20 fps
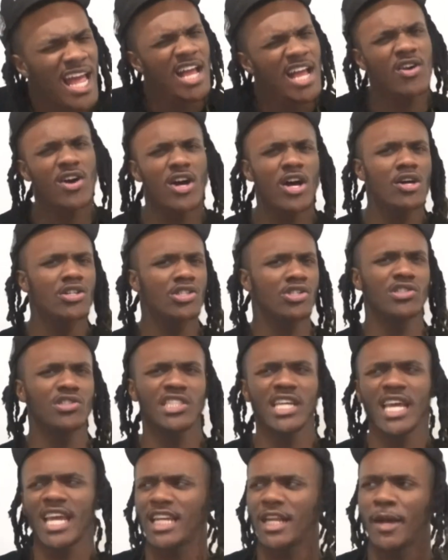I ain't gonna hold your
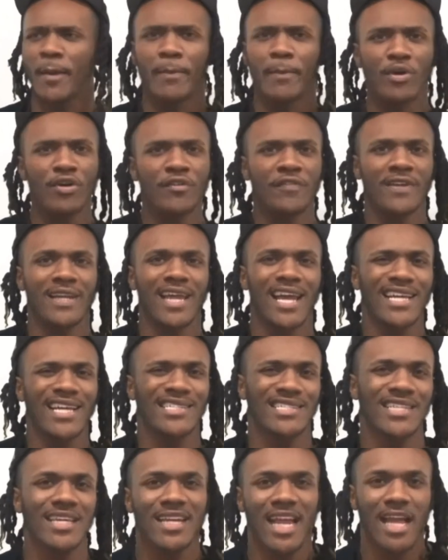shit in the booth and
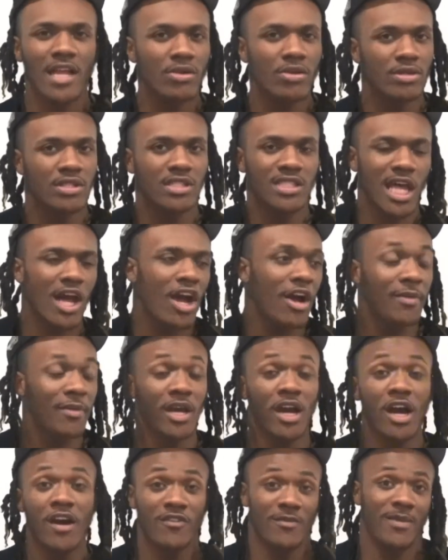like shit. Like, you was throwing
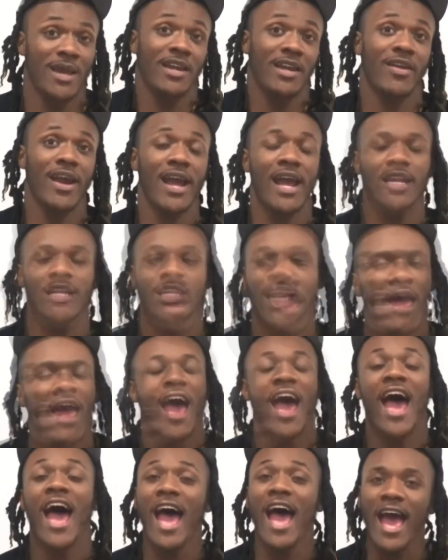me off, my Granny,
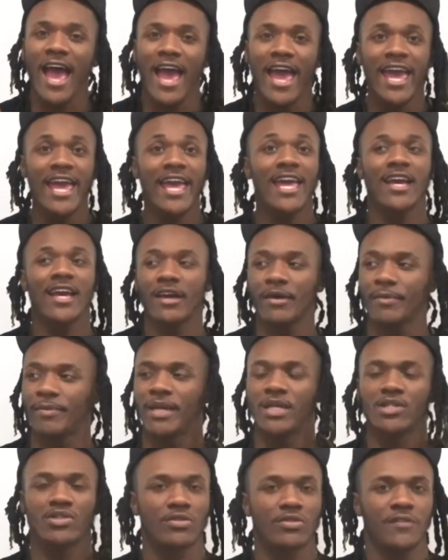like, I hate a
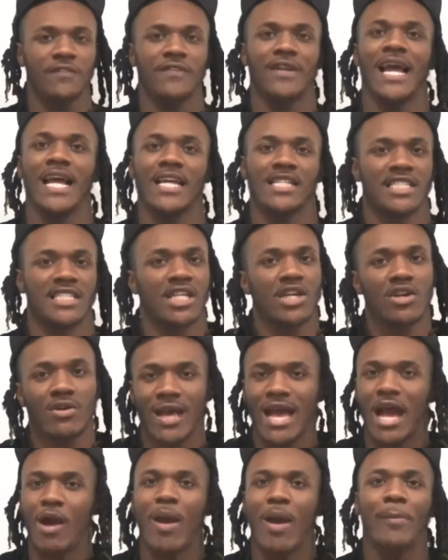bitch who feel like she
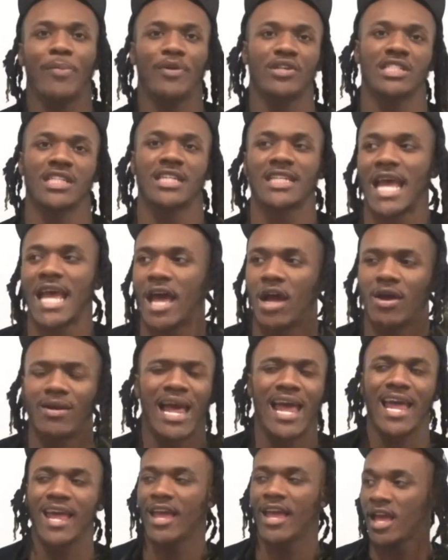don't gotta wipe her shit
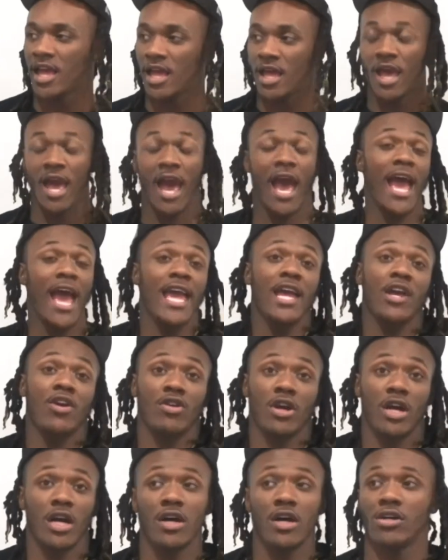down. Like, I ain't
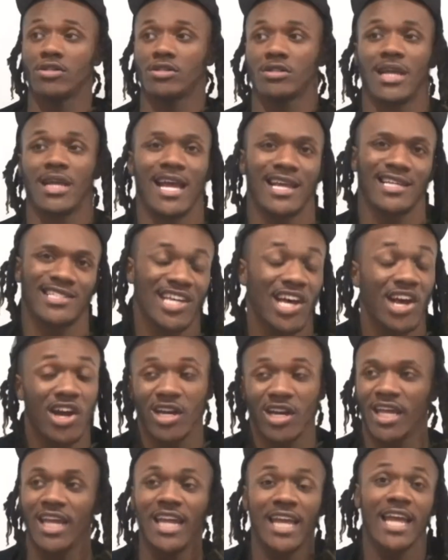gonna hold you, like, shorty.